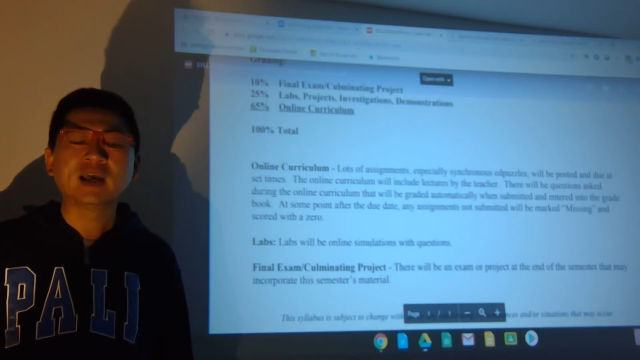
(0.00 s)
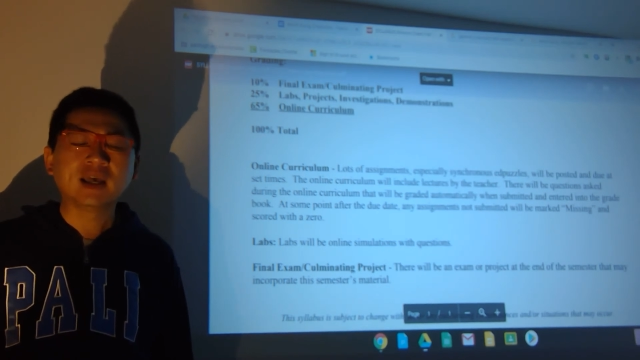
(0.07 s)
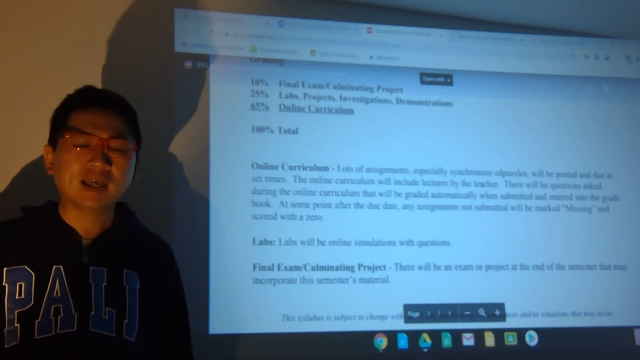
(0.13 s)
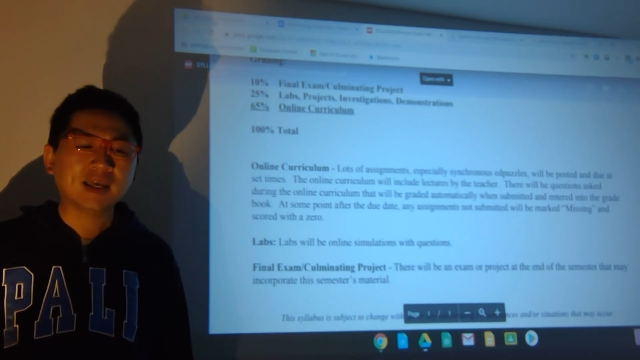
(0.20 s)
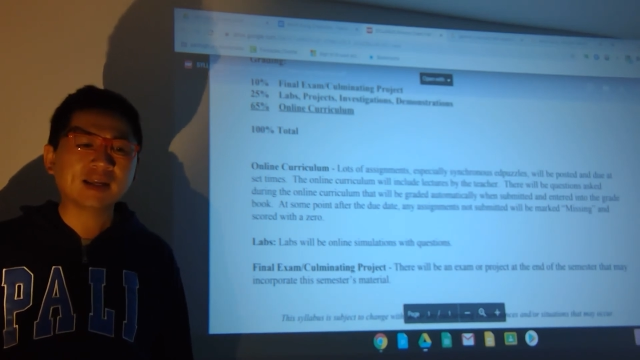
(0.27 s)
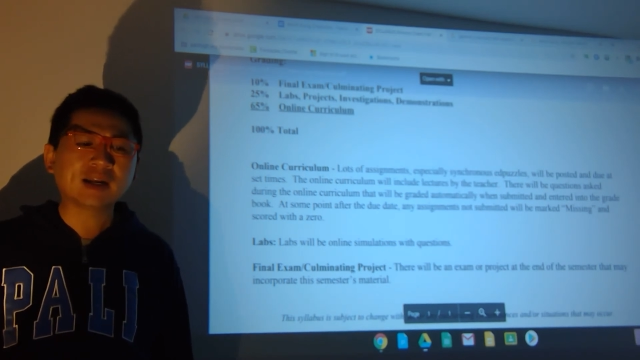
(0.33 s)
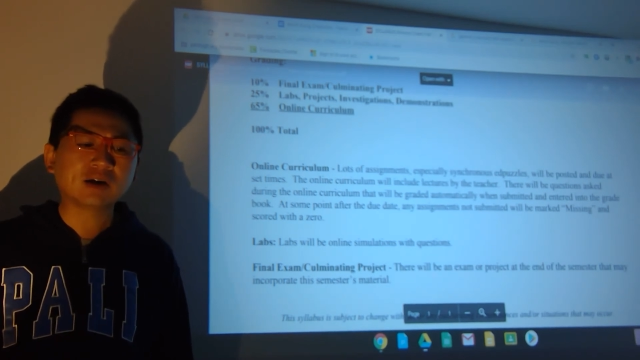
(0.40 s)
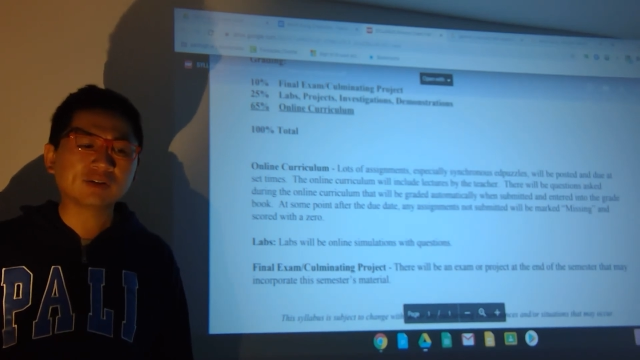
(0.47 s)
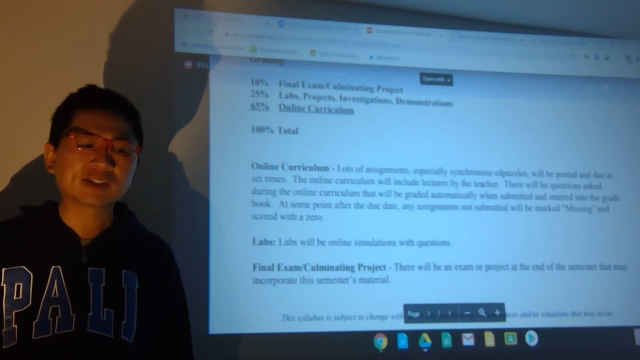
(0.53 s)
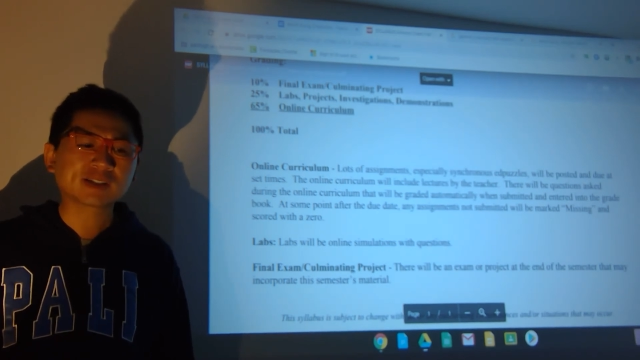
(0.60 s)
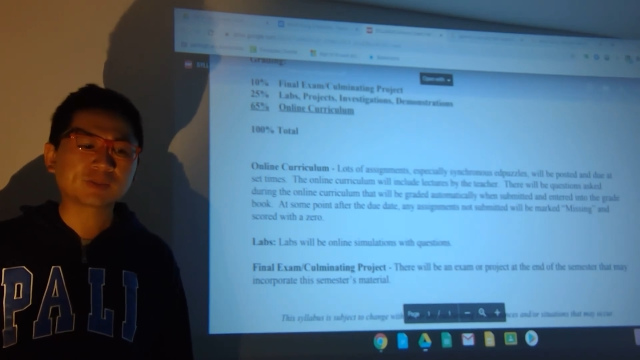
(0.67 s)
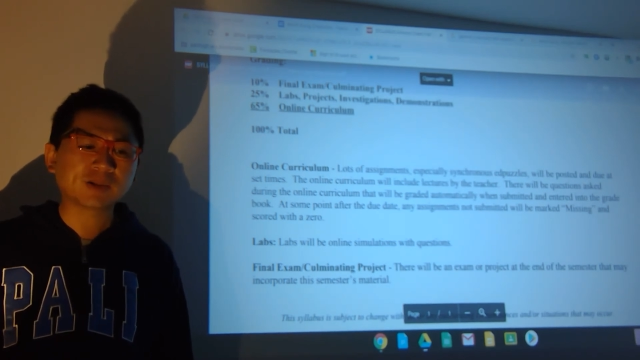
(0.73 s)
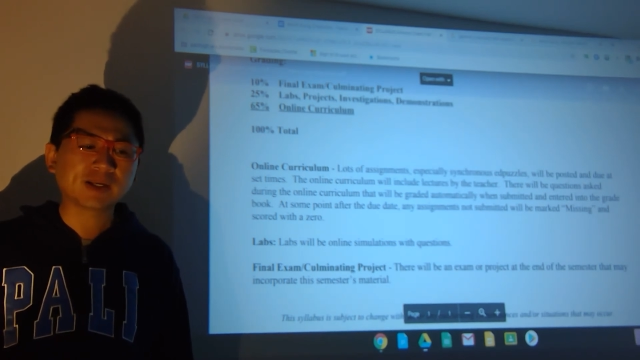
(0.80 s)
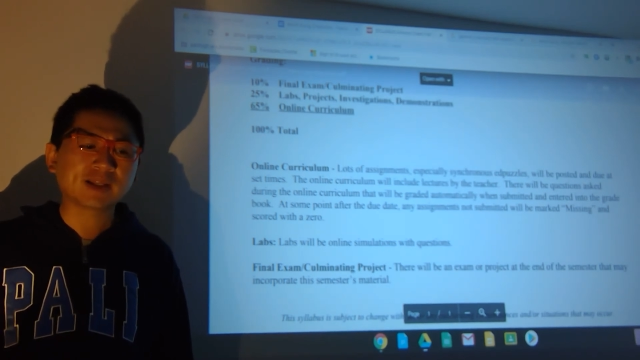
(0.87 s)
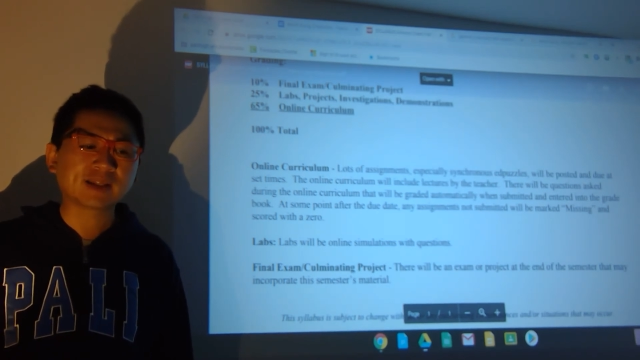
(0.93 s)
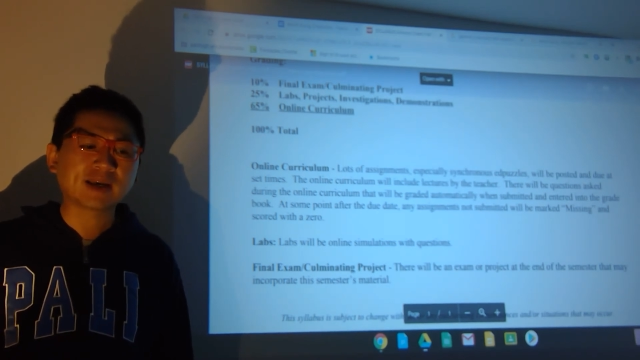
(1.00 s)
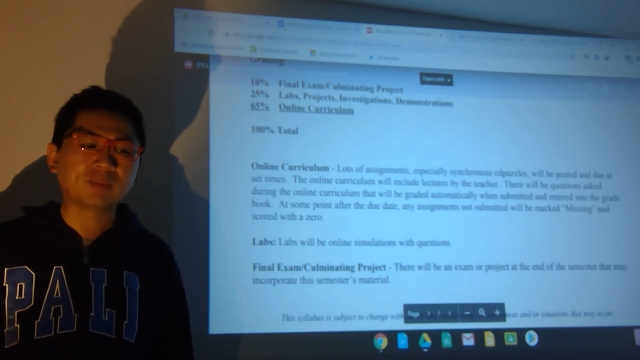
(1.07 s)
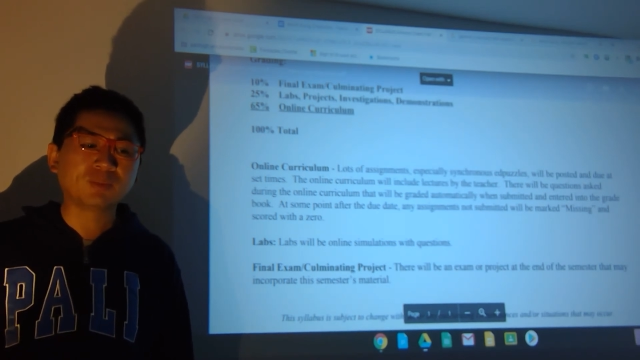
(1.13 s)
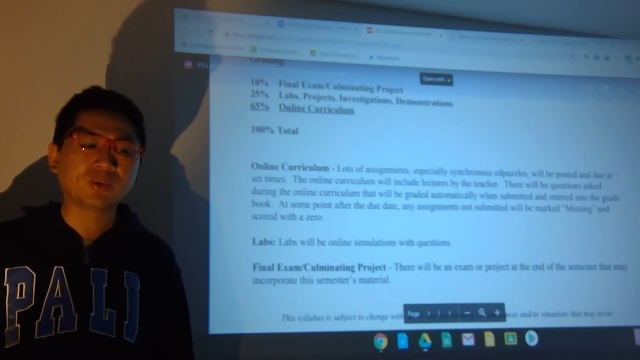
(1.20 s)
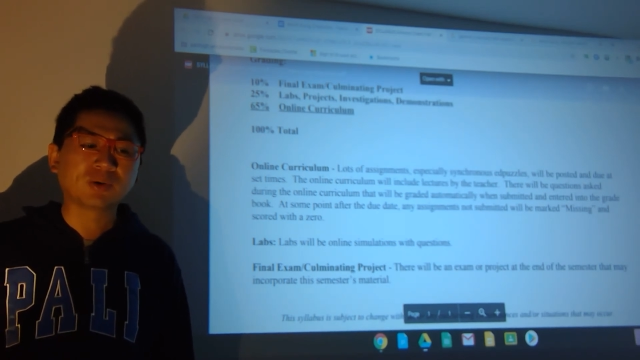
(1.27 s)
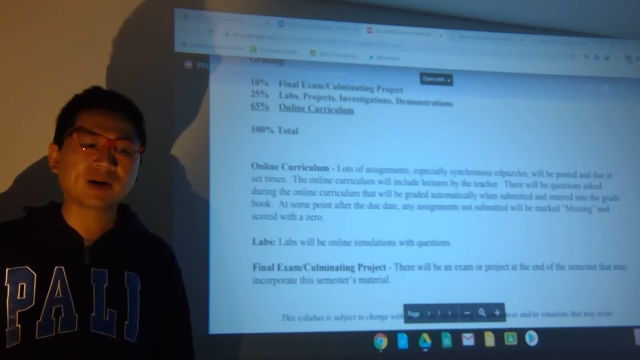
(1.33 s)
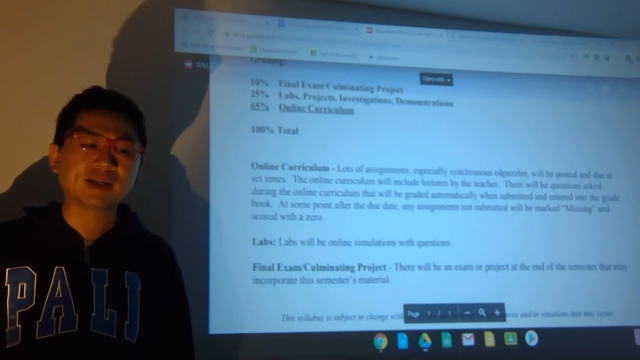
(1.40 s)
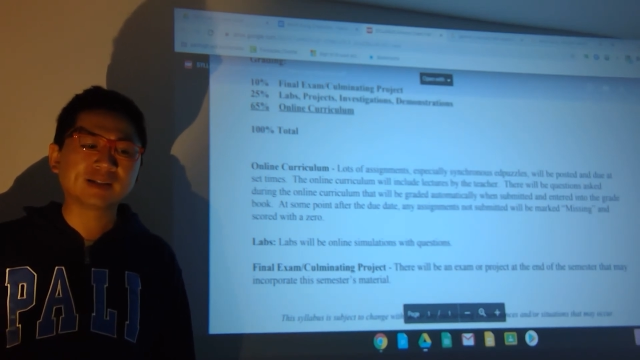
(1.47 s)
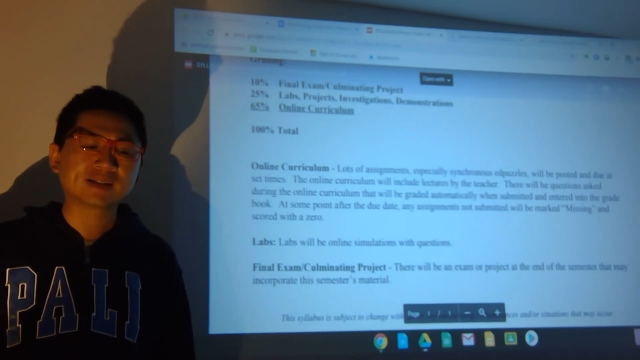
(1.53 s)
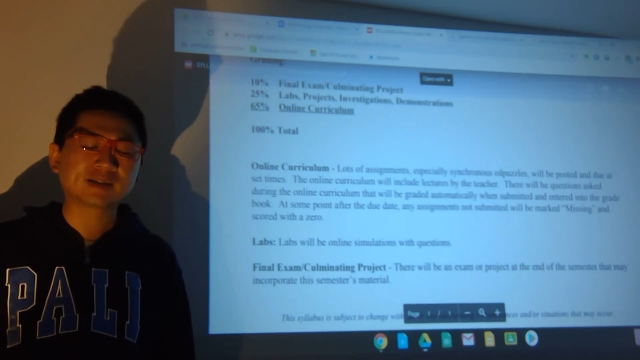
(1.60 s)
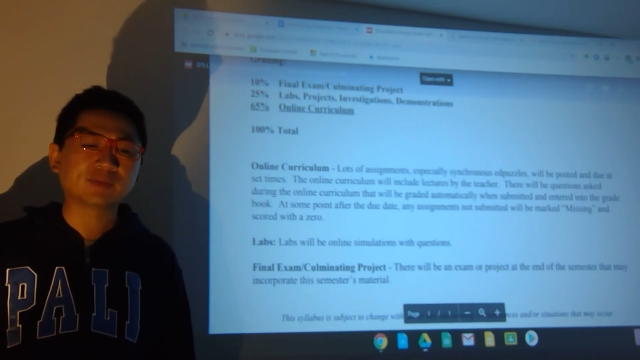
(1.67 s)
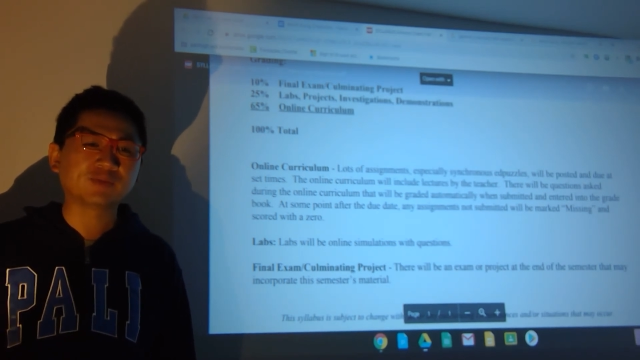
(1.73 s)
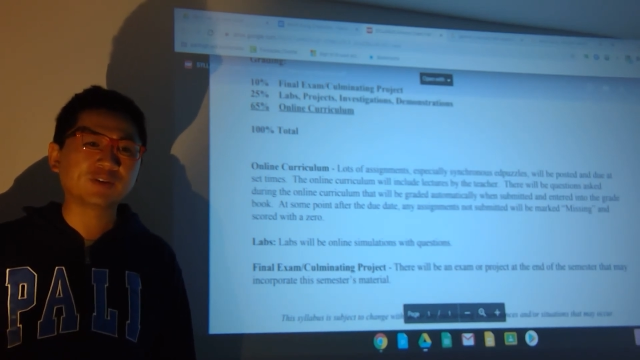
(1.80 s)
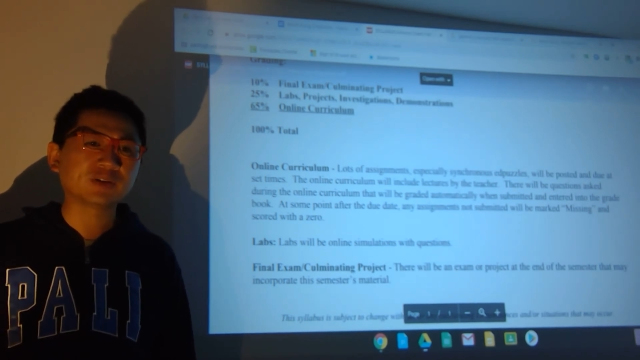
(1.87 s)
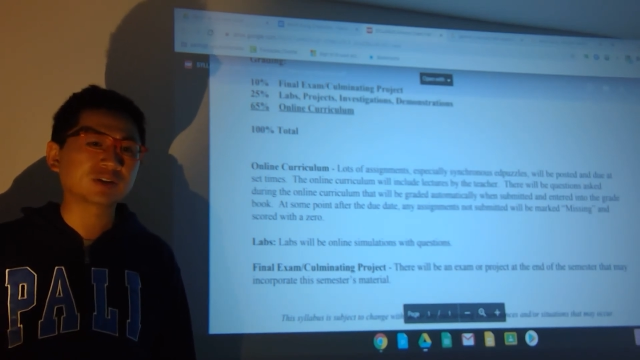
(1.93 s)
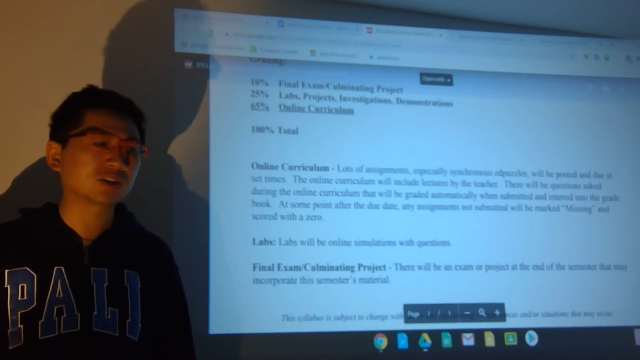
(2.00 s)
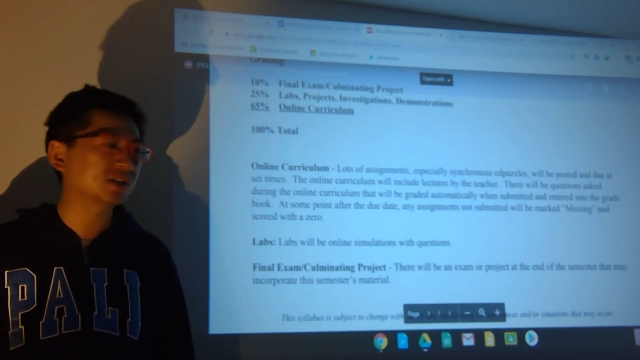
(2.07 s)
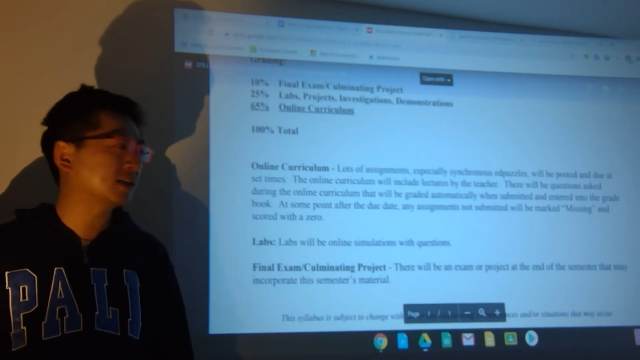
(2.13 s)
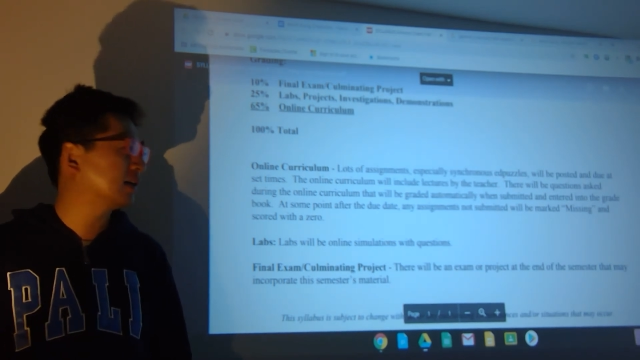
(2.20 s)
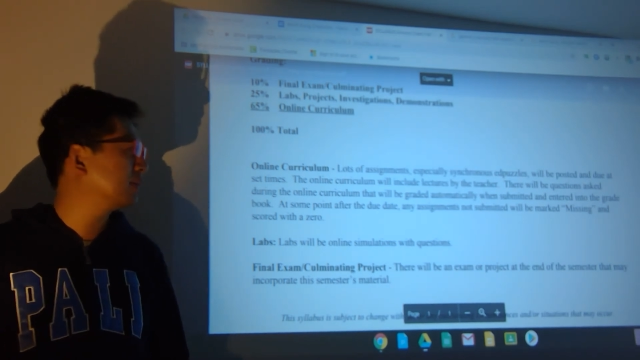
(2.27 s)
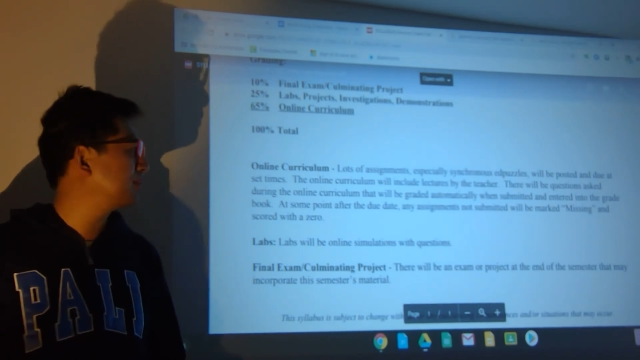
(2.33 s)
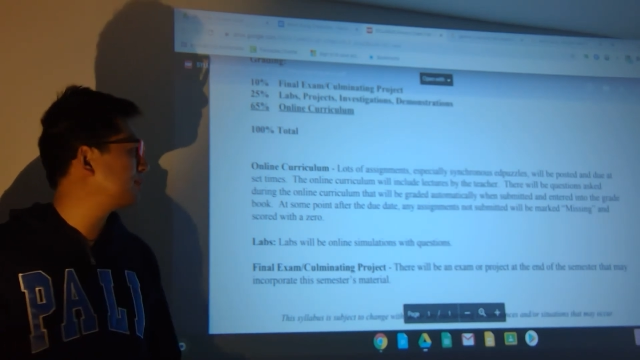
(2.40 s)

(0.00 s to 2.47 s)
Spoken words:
and I'll explain that more at some future time.